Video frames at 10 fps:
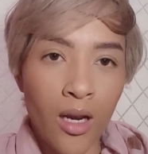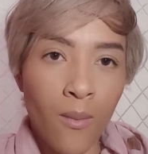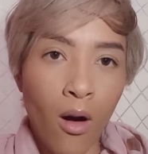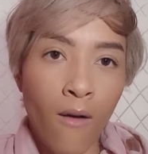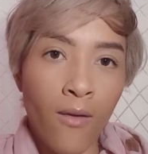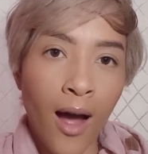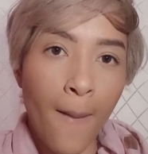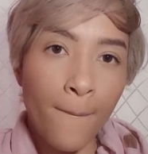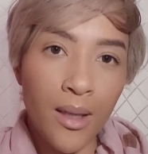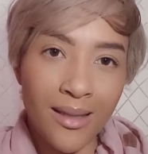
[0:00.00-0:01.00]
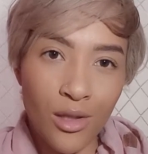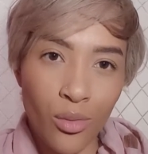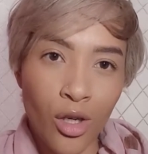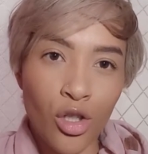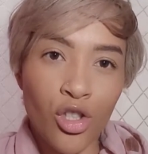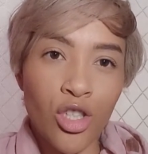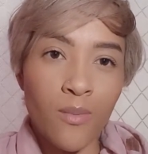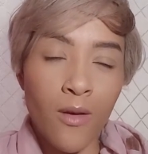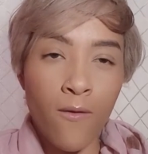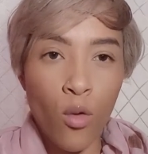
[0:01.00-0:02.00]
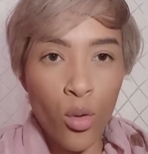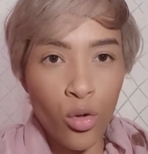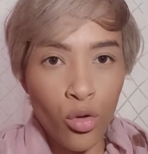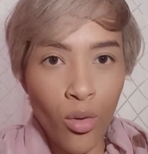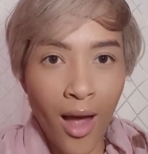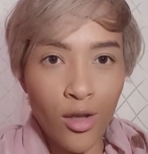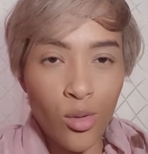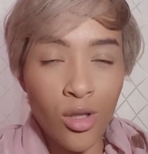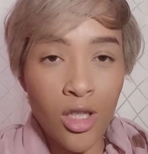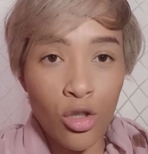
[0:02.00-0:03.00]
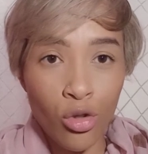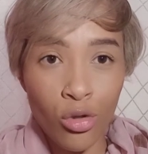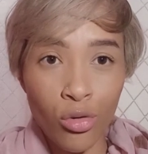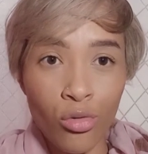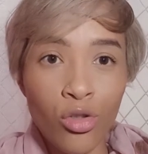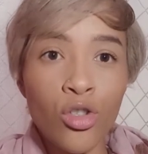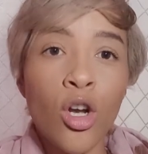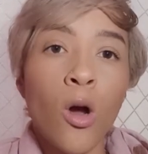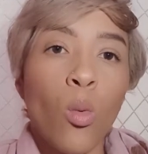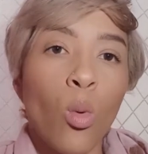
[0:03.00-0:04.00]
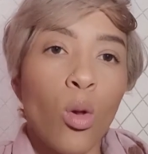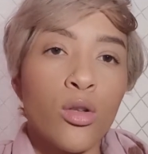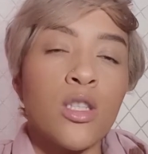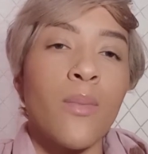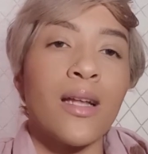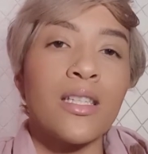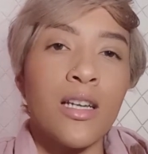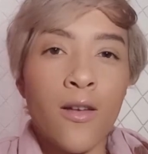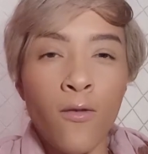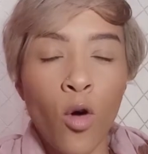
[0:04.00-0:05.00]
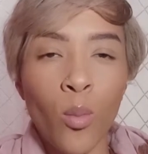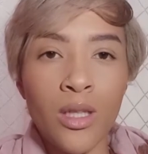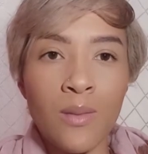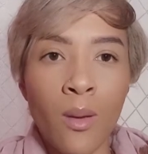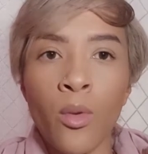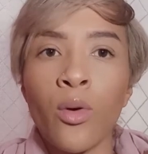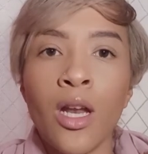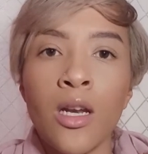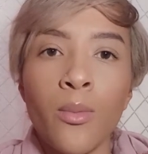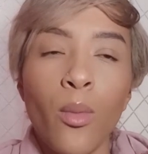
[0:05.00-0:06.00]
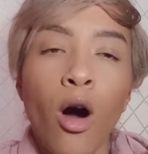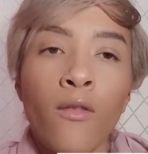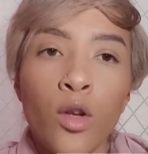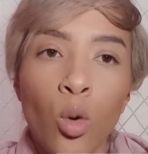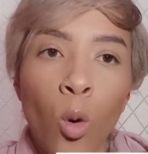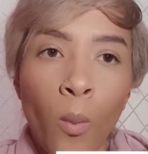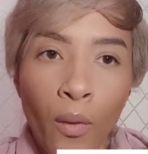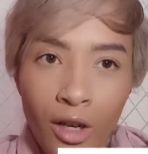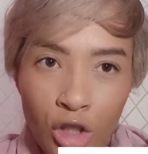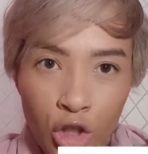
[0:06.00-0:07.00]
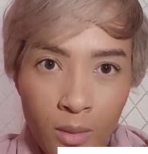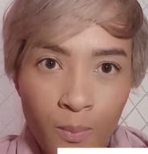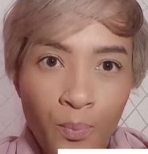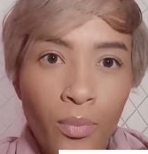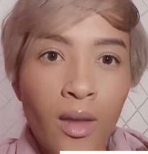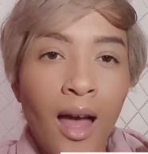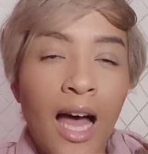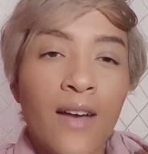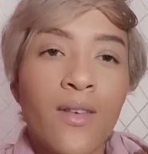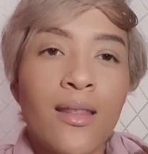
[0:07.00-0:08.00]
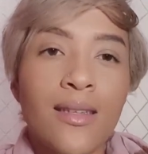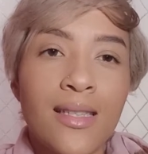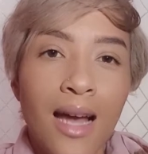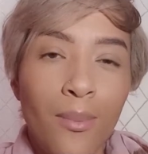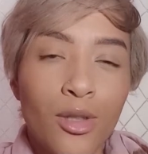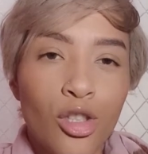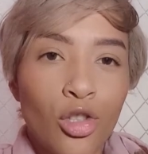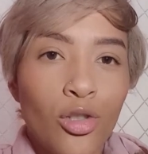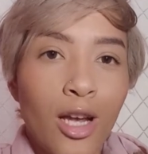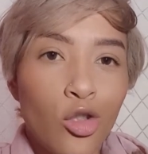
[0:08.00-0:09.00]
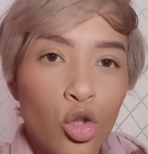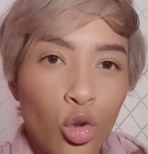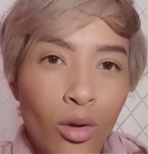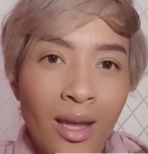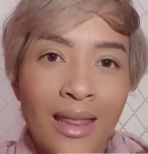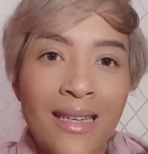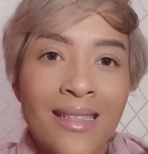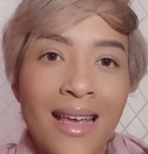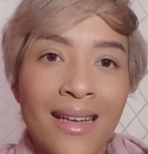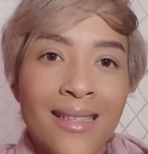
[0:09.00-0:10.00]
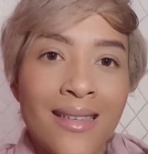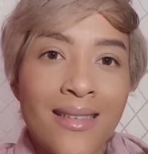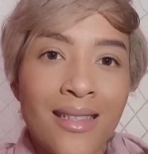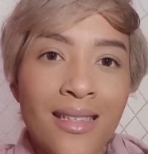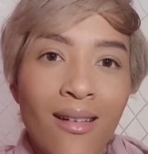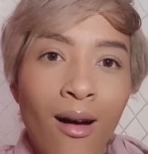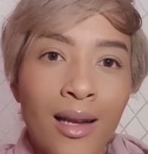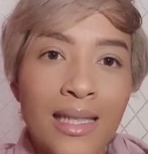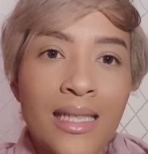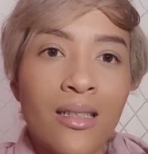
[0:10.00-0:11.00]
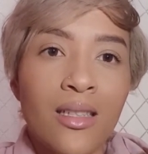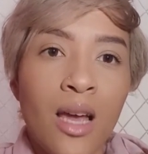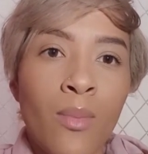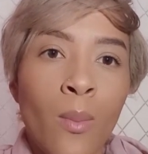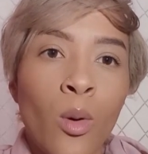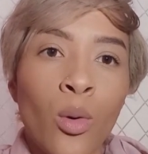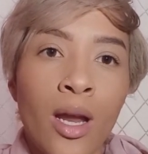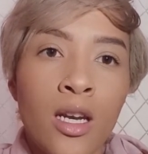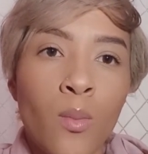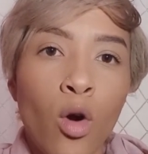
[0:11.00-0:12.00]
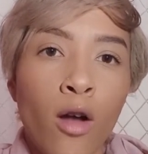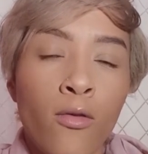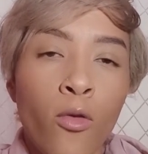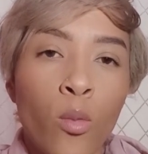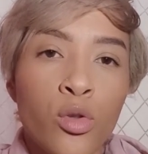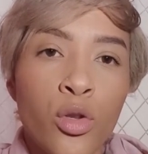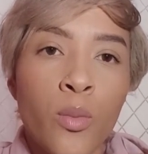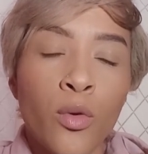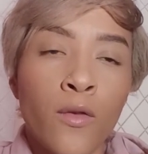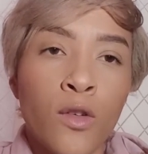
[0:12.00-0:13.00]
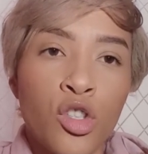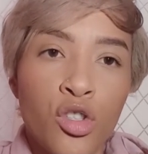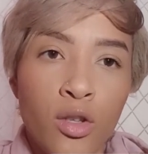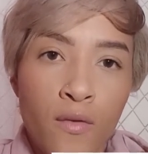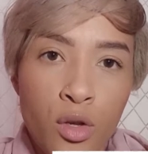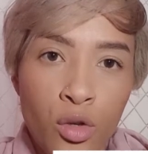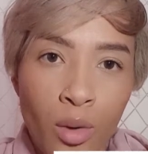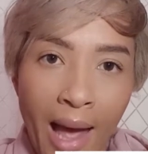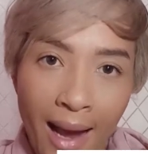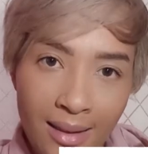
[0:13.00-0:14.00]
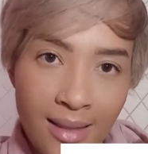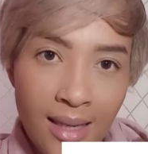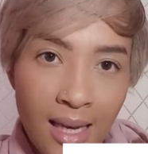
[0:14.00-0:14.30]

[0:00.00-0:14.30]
of companies registered before the new act was introduced will automatically form its Memorandum of Incorporation. However, these companies should ensure that their existing articles and memorandum conforms to the provisions of the new act.